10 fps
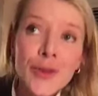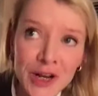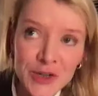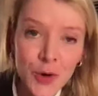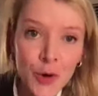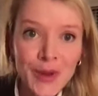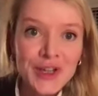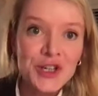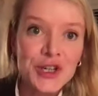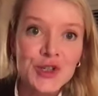the press
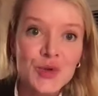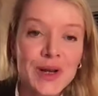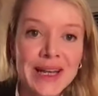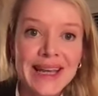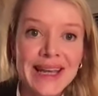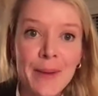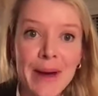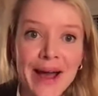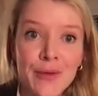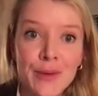prohibition is really
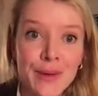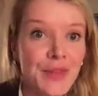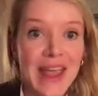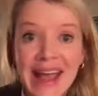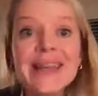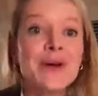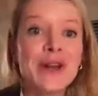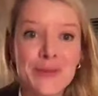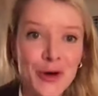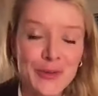about the
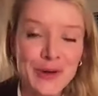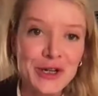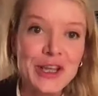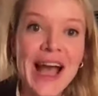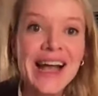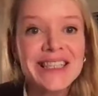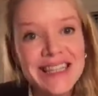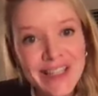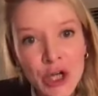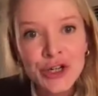anybody prohibition. Gaza
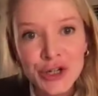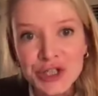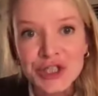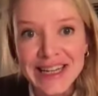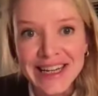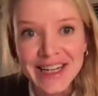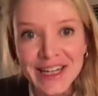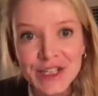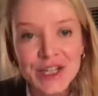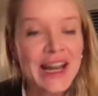is under
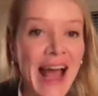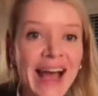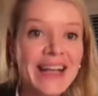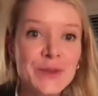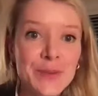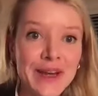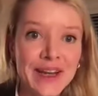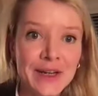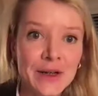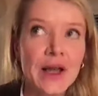siege and has
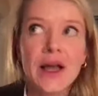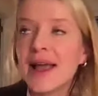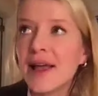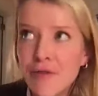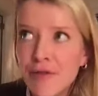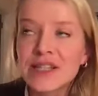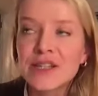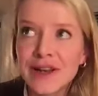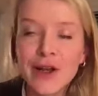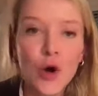been
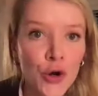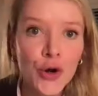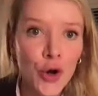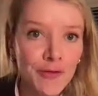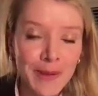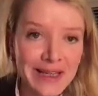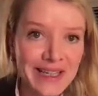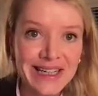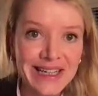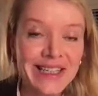effectively on and off
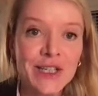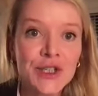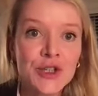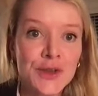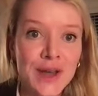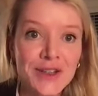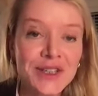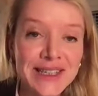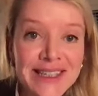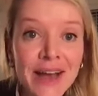basically since
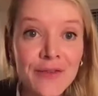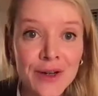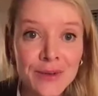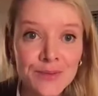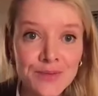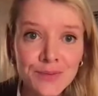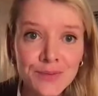2007,